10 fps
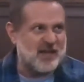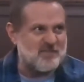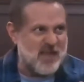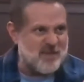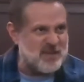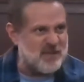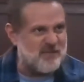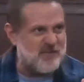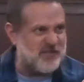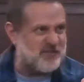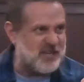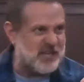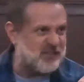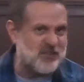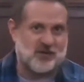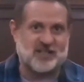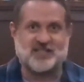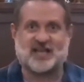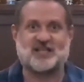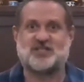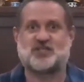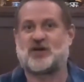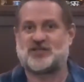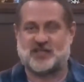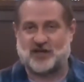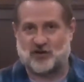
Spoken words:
maybe 15, 30-second stretch,